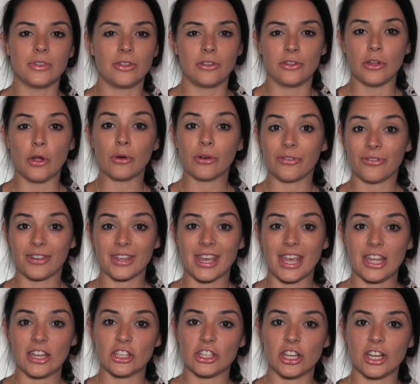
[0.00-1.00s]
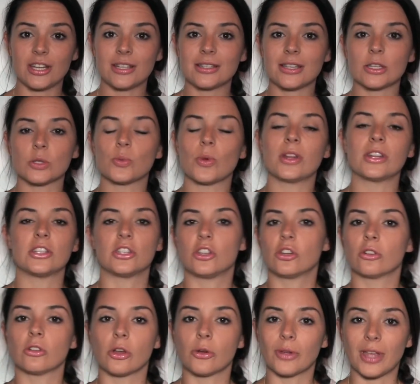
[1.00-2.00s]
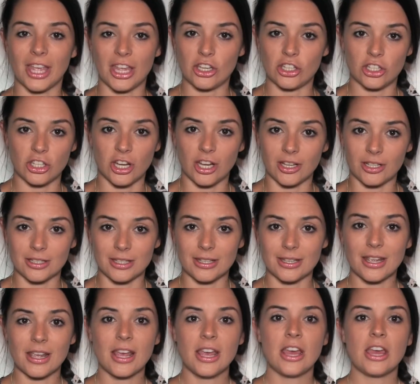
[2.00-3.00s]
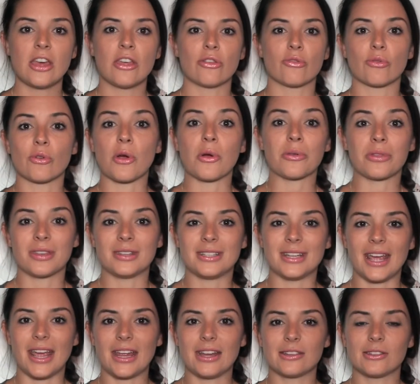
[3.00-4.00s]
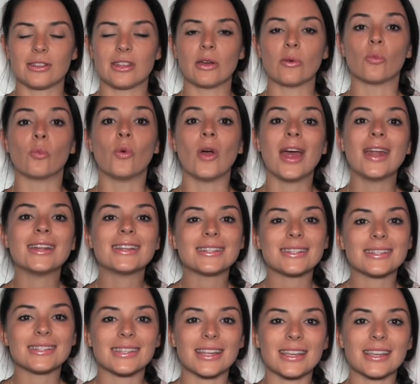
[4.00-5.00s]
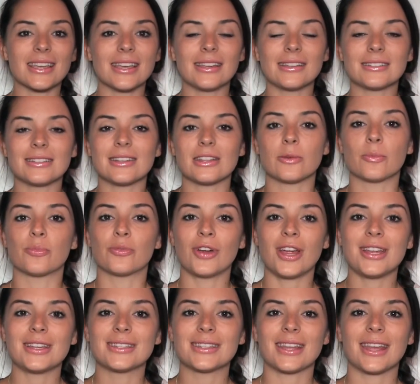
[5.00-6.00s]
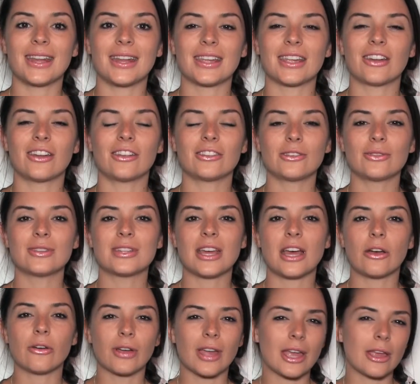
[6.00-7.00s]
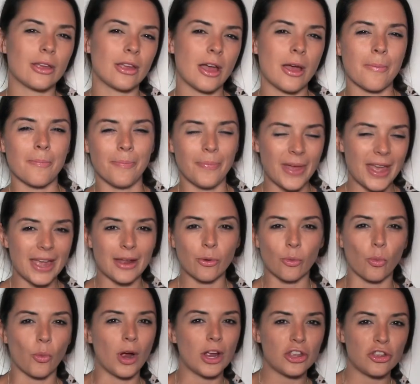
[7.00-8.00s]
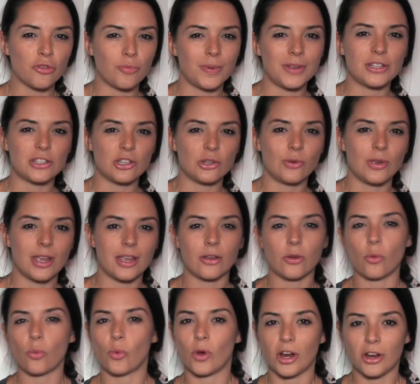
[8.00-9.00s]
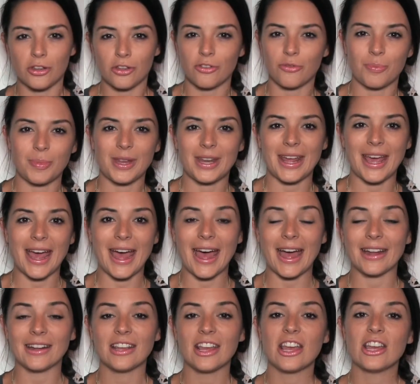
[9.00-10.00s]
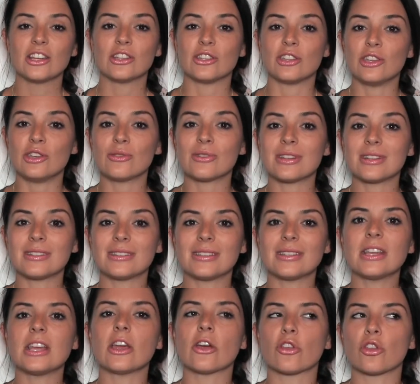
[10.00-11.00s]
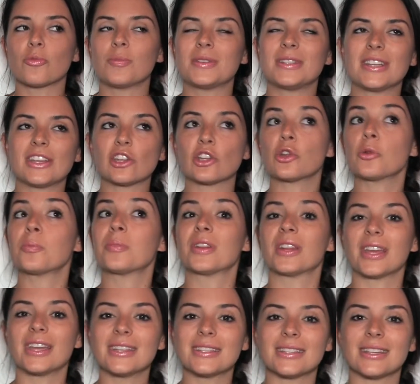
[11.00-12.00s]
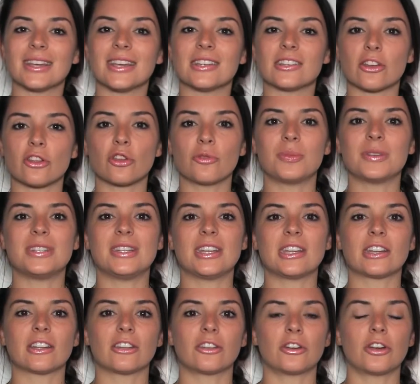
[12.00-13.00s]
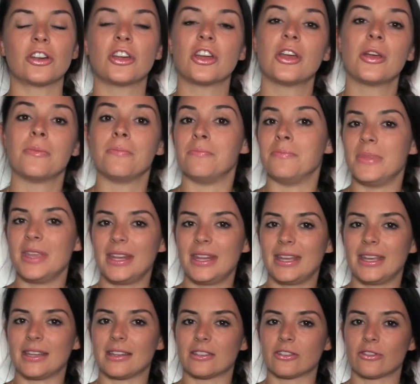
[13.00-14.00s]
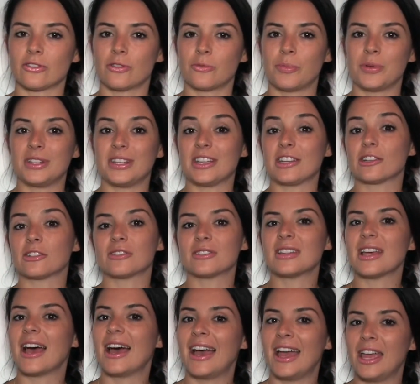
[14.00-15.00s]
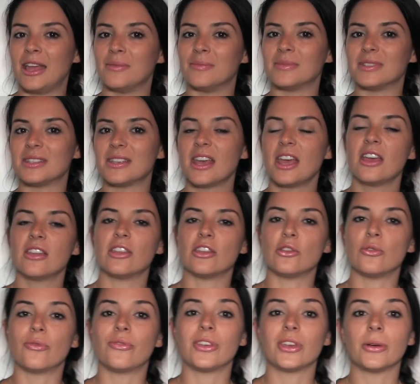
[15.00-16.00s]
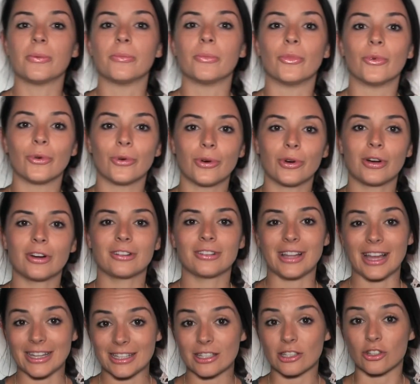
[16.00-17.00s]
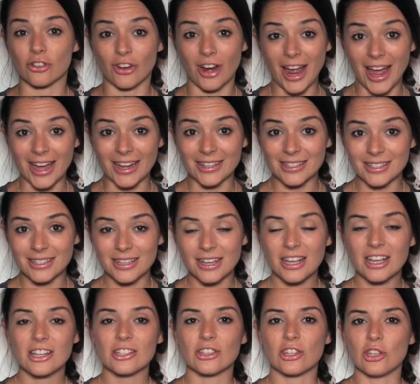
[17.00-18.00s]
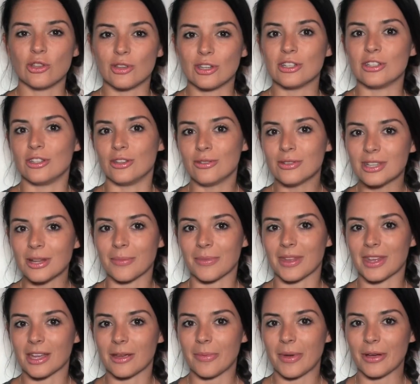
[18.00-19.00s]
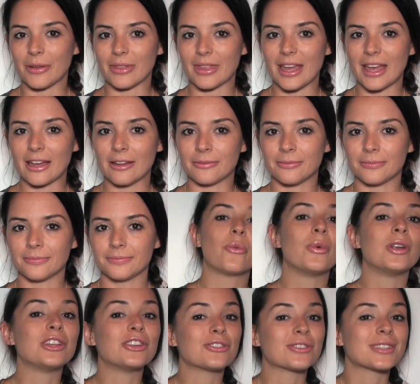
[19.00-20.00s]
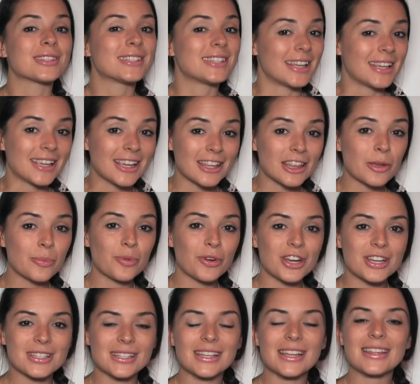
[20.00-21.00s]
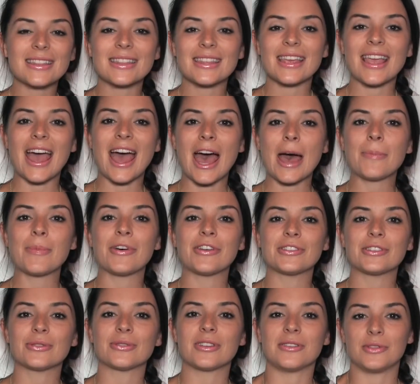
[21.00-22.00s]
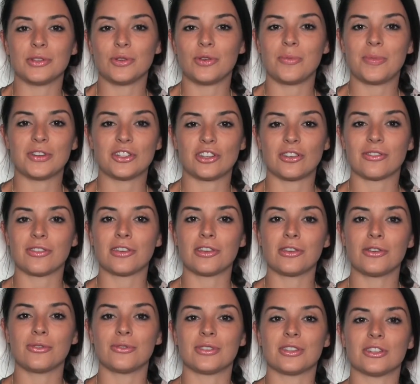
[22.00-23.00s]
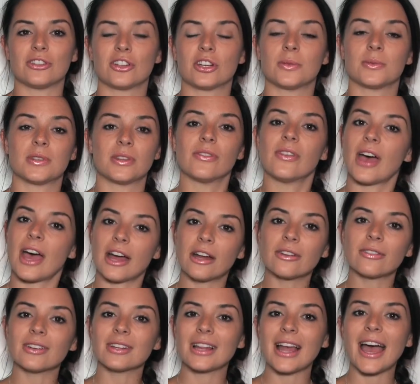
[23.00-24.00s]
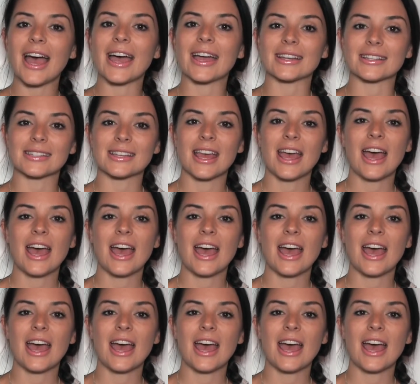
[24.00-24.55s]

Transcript: notifications as well as your locations throughout the day, so that when it's syncing to the bracelet, it can also tell, okay, a bit what you've been doing, where you've been at, so that you can see, are there particular places, are there particular meetings, are there particular times that you feel more or less stressed, so that you can do something about that. When you're syncing the bracelet, the app also gives you a bunch of cues in terms of how to relax,